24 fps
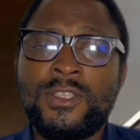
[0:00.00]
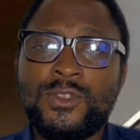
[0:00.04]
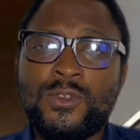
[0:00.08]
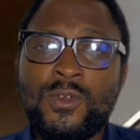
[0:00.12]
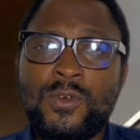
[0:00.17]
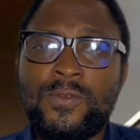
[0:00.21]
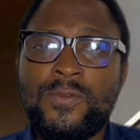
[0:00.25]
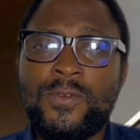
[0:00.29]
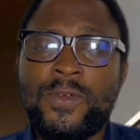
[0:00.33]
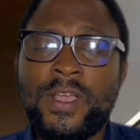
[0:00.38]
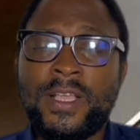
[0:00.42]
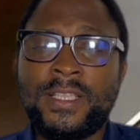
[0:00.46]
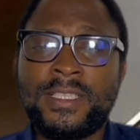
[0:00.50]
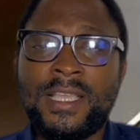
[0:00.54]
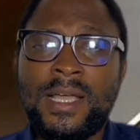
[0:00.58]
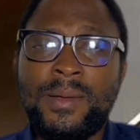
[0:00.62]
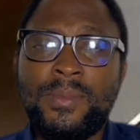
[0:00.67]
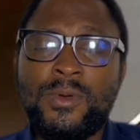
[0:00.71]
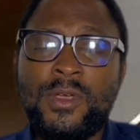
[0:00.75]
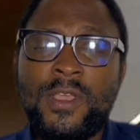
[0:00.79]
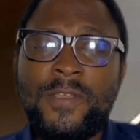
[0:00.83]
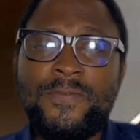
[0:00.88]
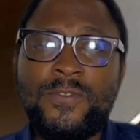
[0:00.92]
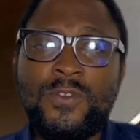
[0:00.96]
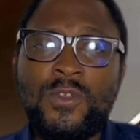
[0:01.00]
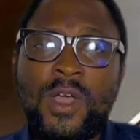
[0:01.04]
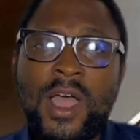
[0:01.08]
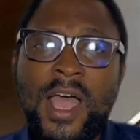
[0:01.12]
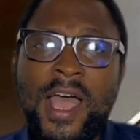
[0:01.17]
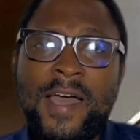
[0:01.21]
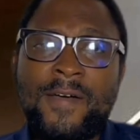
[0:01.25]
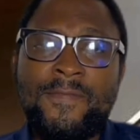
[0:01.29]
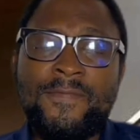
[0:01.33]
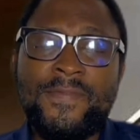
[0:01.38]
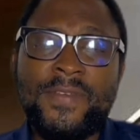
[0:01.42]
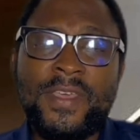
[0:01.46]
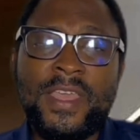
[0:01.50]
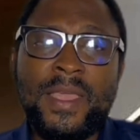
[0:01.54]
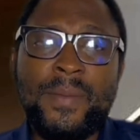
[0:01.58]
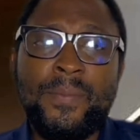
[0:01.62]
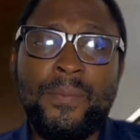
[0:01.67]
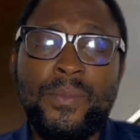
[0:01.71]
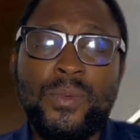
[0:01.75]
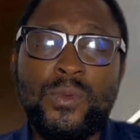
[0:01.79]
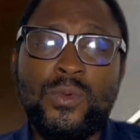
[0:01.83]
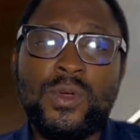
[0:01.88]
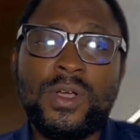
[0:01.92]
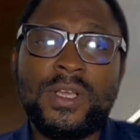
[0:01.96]
So, for example, if you have a
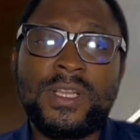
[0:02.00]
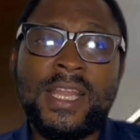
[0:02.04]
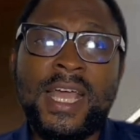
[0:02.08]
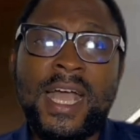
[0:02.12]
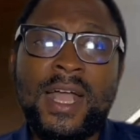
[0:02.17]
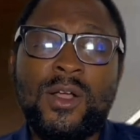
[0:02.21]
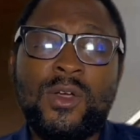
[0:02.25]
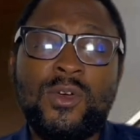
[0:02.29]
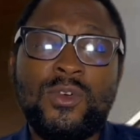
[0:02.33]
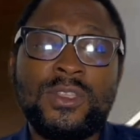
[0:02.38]
book that